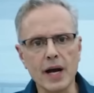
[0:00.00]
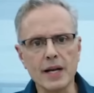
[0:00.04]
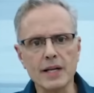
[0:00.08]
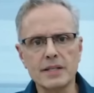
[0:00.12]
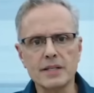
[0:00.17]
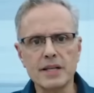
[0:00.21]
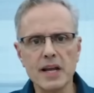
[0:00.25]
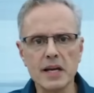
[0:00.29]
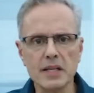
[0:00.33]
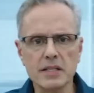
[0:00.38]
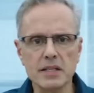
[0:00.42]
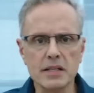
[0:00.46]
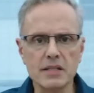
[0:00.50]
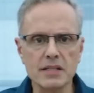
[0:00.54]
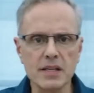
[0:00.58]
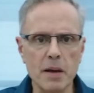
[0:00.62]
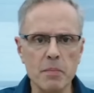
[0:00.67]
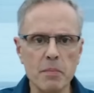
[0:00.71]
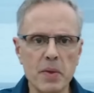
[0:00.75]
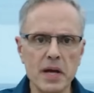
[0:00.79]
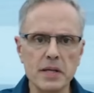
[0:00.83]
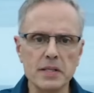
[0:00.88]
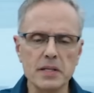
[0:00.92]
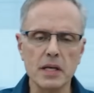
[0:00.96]
and takes its
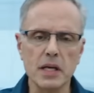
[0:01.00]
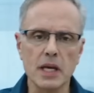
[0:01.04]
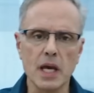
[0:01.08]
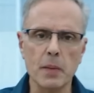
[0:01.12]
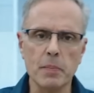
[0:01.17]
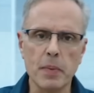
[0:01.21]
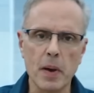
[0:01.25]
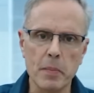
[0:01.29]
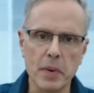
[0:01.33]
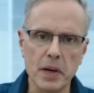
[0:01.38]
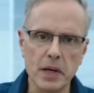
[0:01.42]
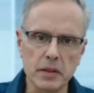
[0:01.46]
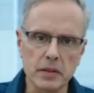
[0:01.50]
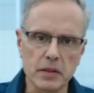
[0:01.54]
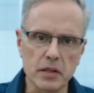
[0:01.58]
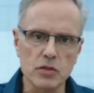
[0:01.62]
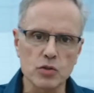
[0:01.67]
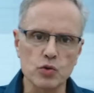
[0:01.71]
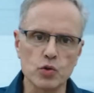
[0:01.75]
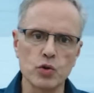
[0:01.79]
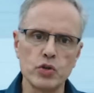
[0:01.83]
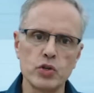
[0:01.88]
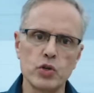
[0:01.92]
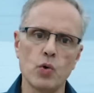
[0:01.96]
amazing capabilities
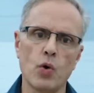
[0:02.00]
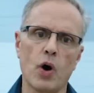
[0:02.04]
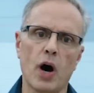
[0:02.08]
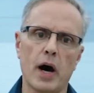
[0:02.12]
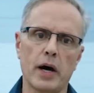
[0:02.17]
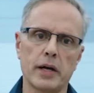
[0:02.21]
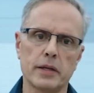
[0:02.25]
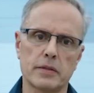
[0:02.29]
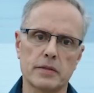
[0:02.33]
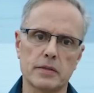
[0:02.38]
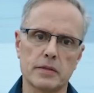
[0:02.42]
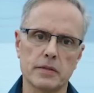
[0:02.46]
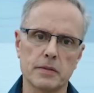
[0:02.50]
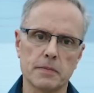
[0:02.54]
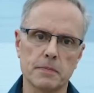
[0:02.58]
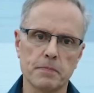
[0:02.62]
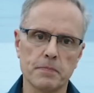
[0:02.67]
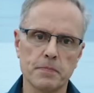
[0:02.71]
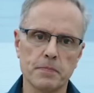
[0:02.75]
to new heights.